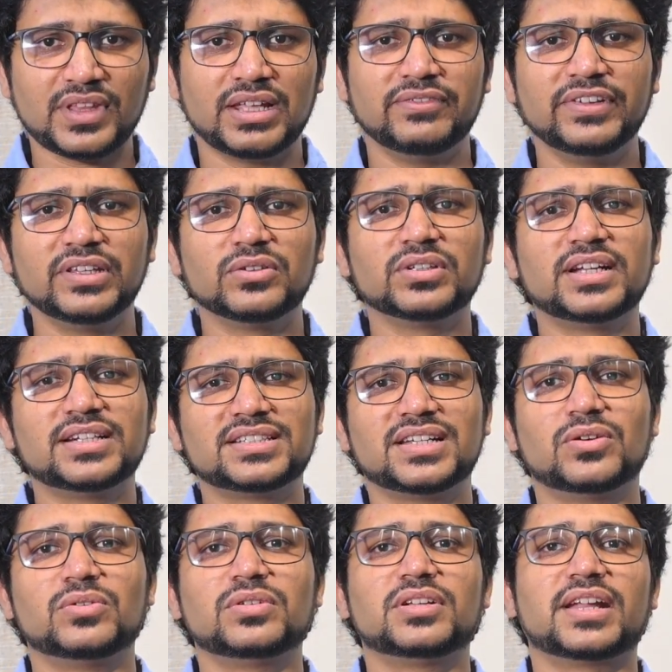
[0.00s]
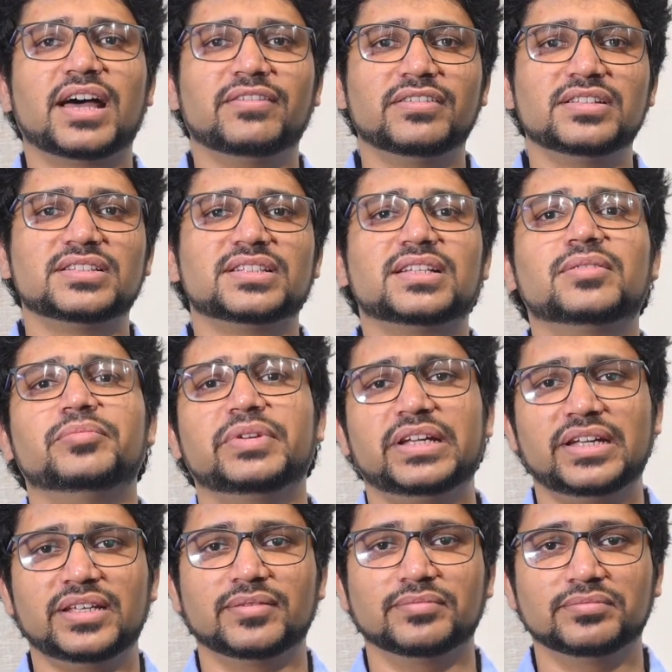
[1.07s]
We know that sound travels in a
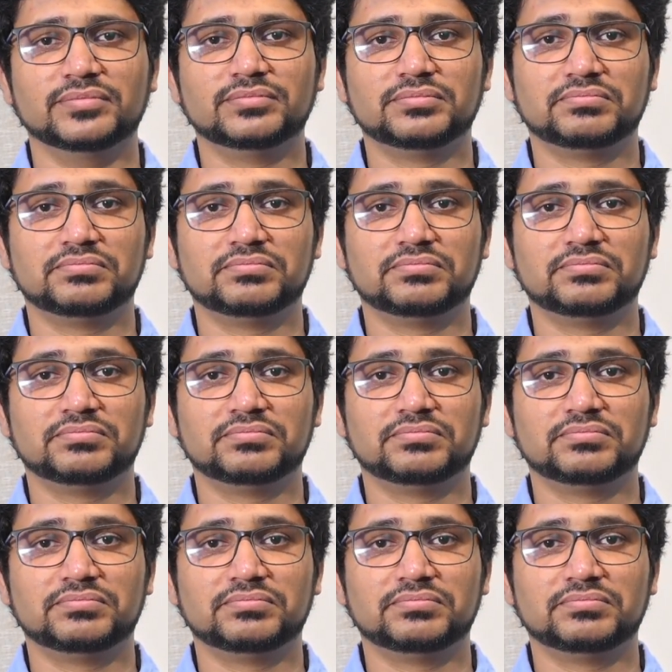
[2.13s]
medium.